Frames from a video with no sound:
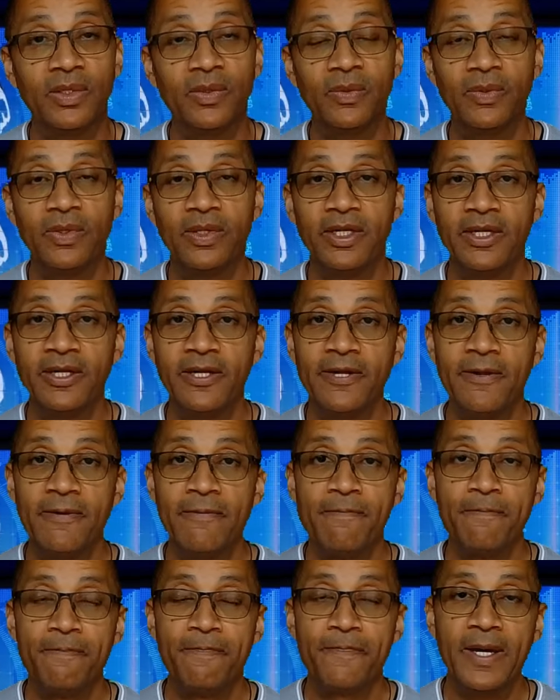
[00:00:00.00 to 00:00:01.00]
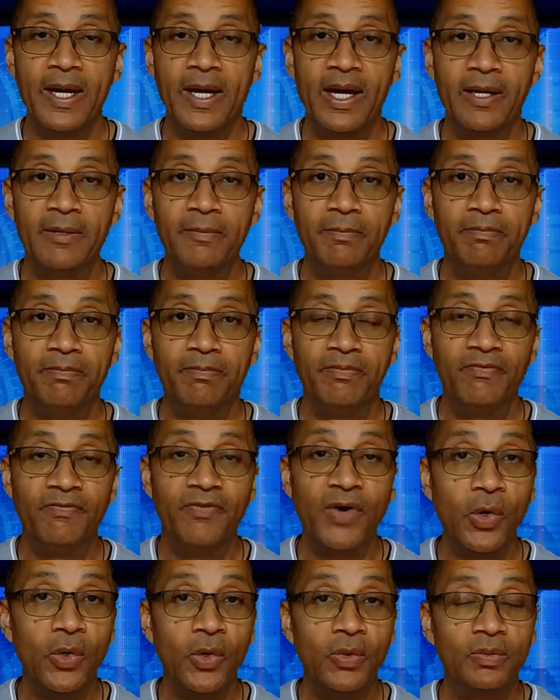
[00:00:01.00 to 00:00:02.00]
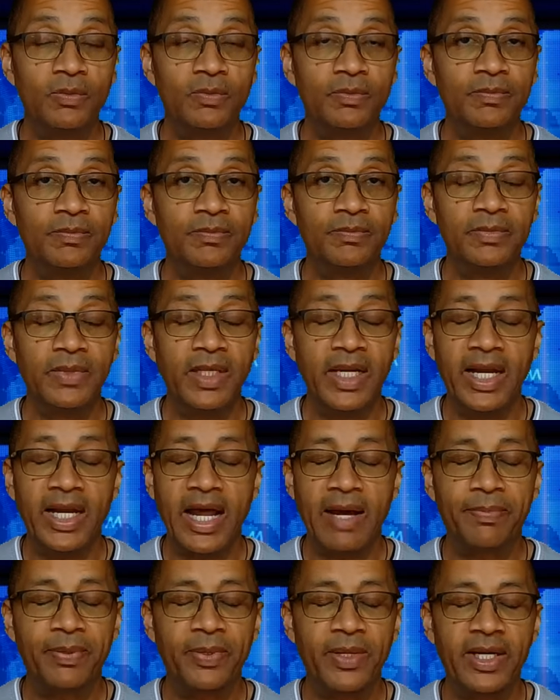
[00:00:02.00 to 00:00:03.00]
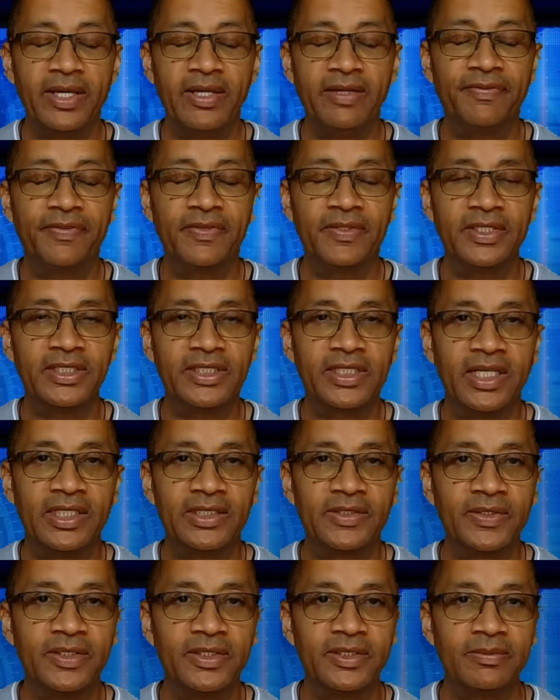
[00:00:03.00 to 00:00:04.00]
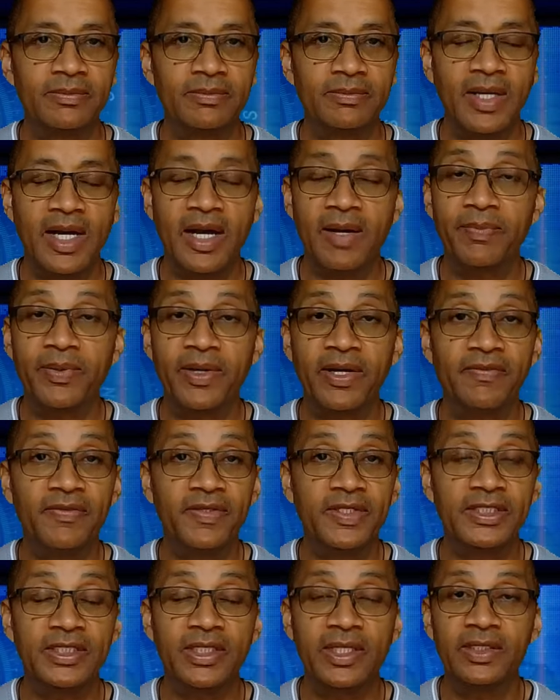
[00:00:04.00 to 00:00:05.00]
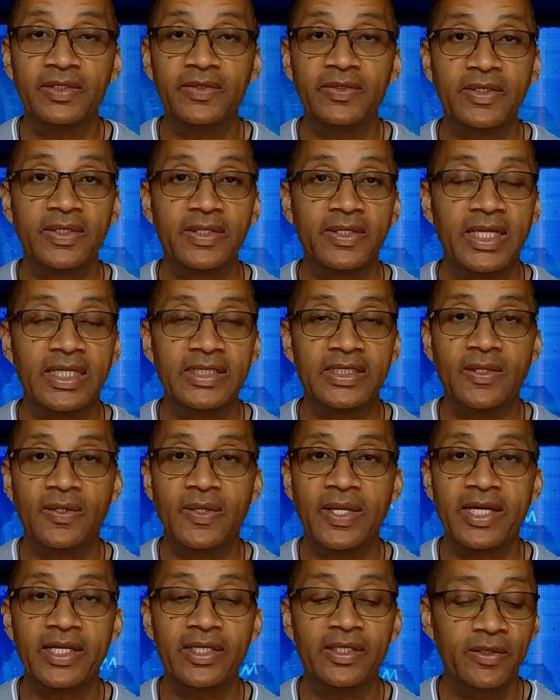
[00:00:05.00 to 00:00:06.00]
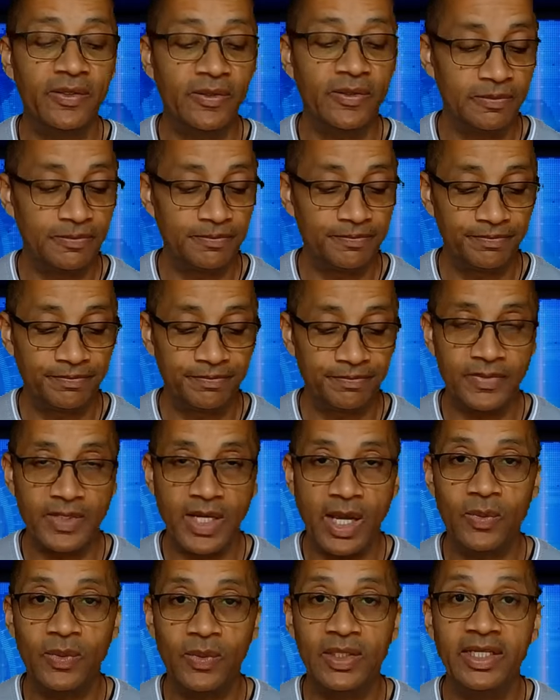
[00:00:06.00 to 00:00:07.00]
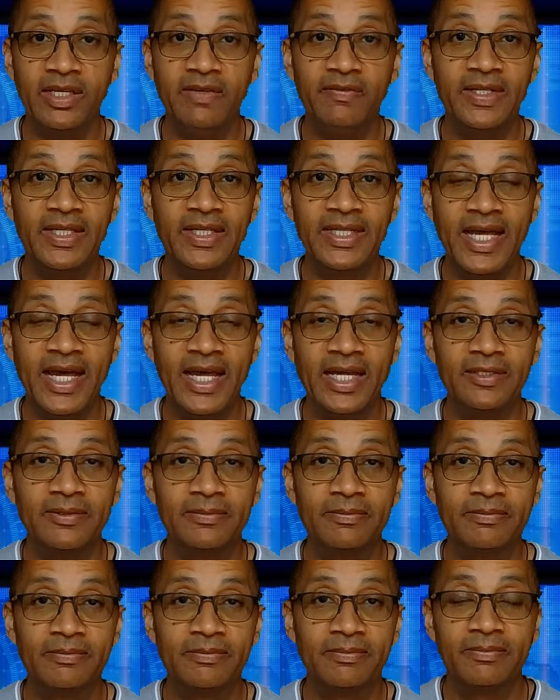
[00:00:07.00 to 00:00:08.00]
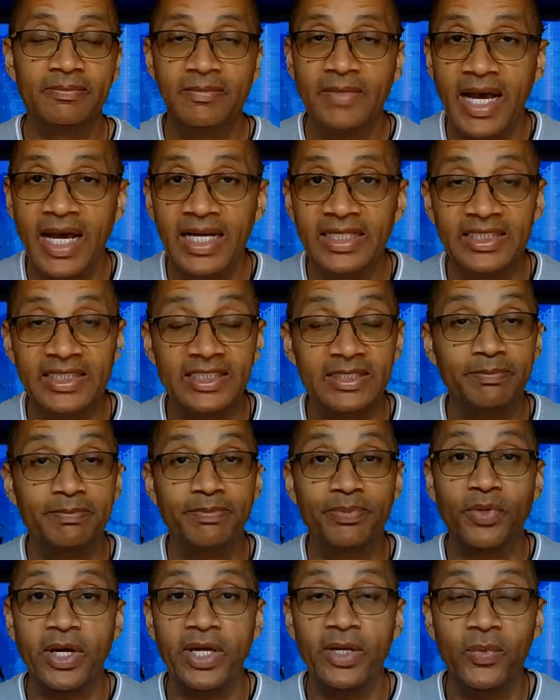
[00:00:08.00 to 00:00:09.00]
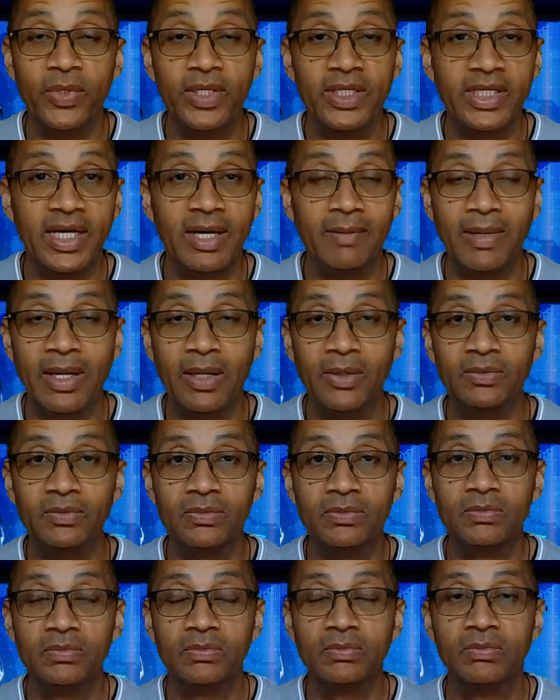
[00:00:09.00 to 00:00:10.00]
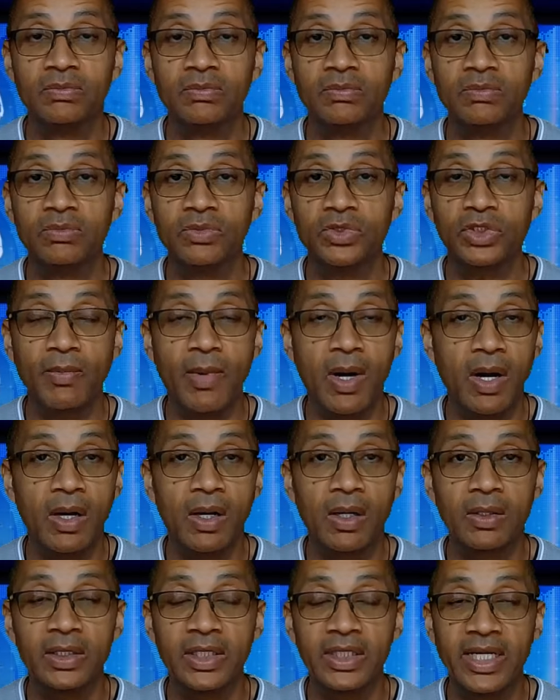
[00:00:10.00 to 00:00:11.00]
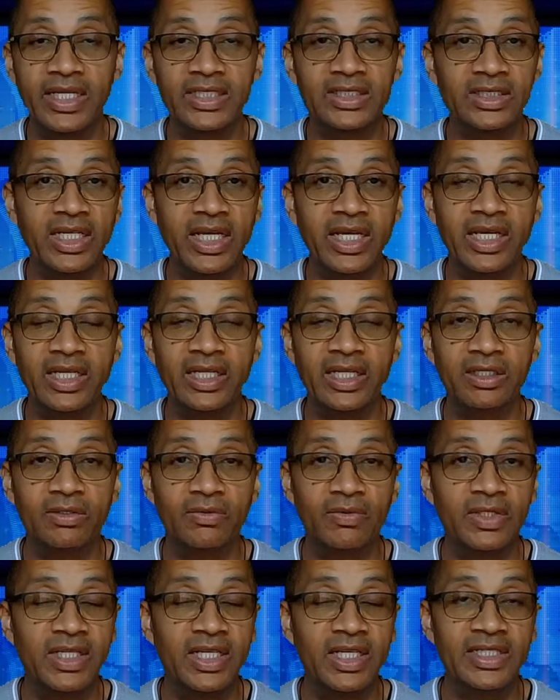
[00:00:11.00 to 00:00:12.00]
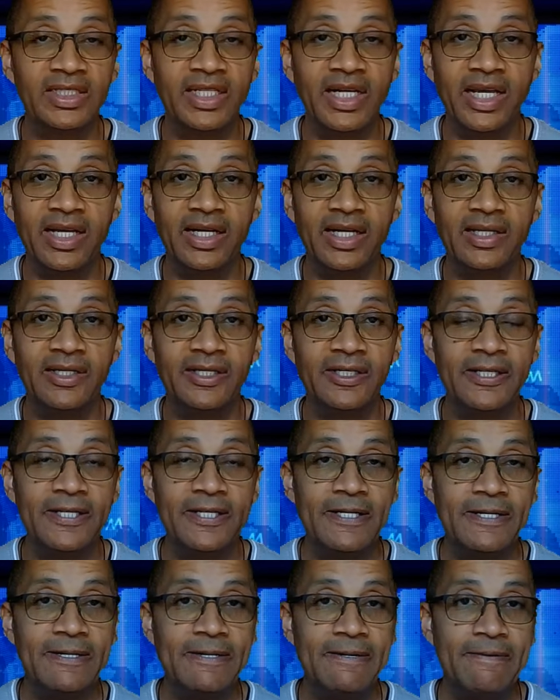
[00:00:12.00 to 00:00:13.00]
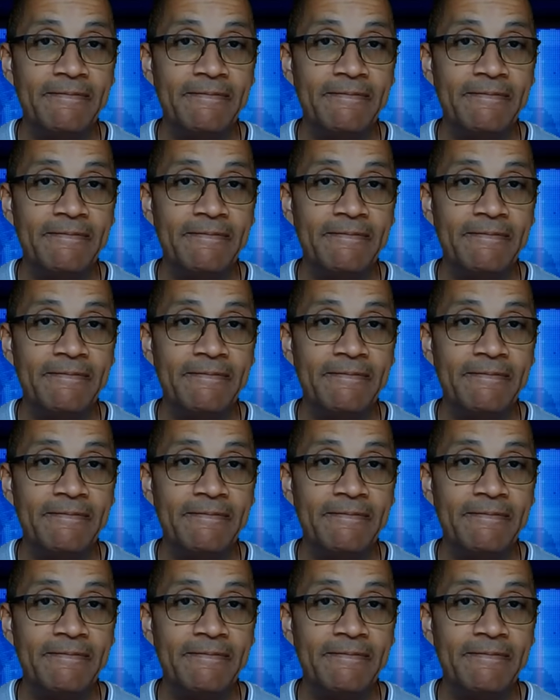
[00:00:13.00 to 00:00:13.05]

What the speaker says: So vote. And I pray for this country. I pray for this country. That's all I can do. I will leave it at that. I just pray we come out tomorrow, the next day, 3 days later,